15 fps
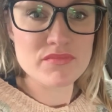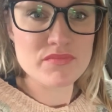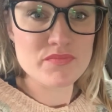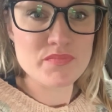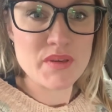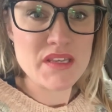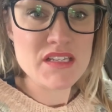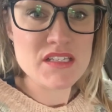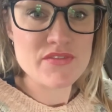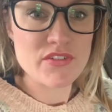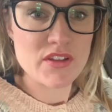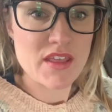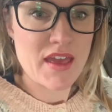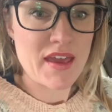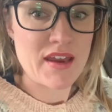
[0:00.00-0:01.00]

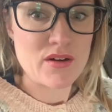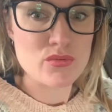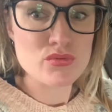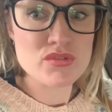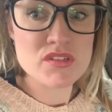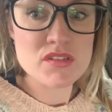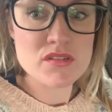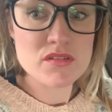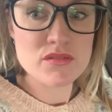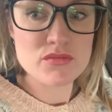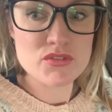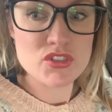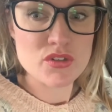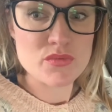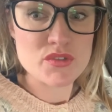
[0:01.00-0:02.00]
peaceful house,
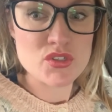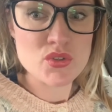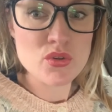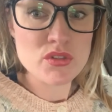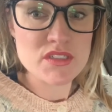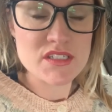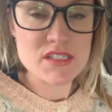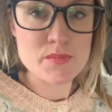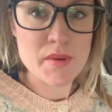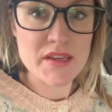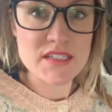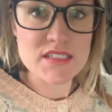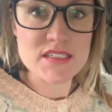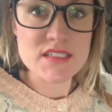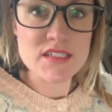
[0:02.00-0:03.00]
which I was not
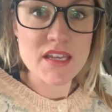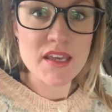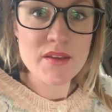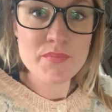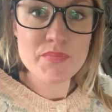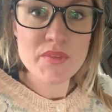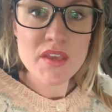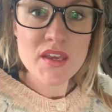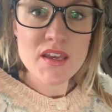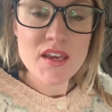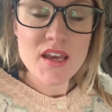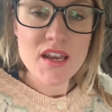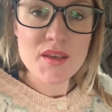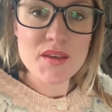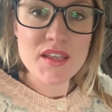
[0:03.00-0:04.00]
expecting today.
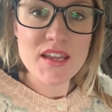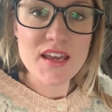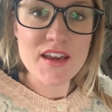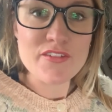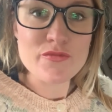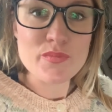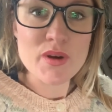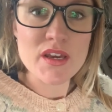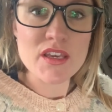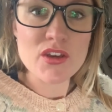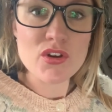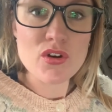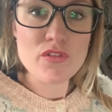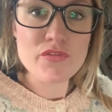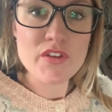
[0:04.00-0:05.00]
And I'm going to have my
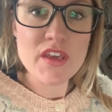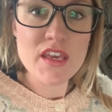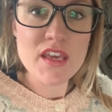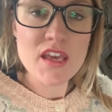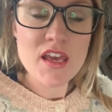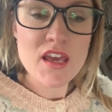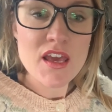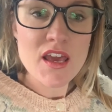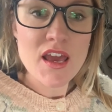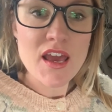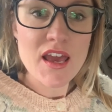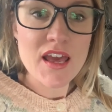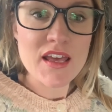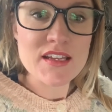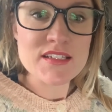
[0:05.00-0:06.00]
coffee
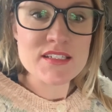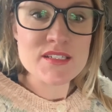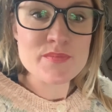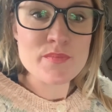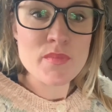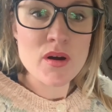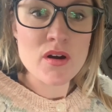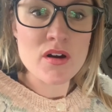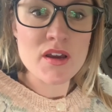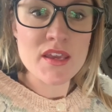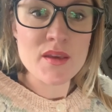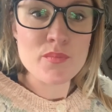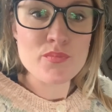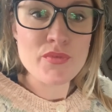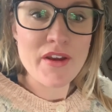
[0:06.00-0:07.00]
and
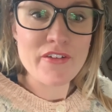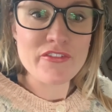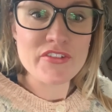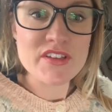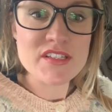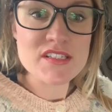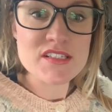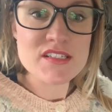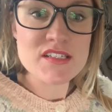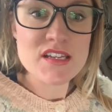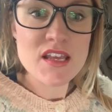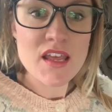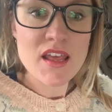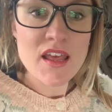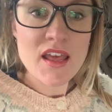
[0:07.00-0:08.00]
my breakfast
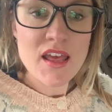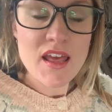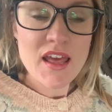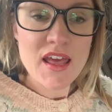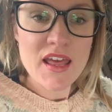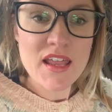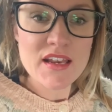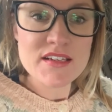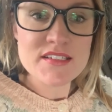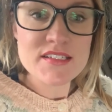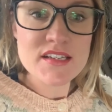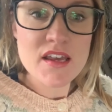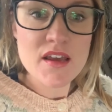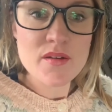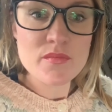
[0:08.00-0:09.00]

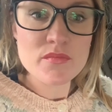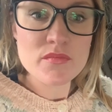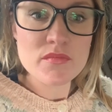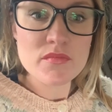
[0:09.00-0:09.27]
and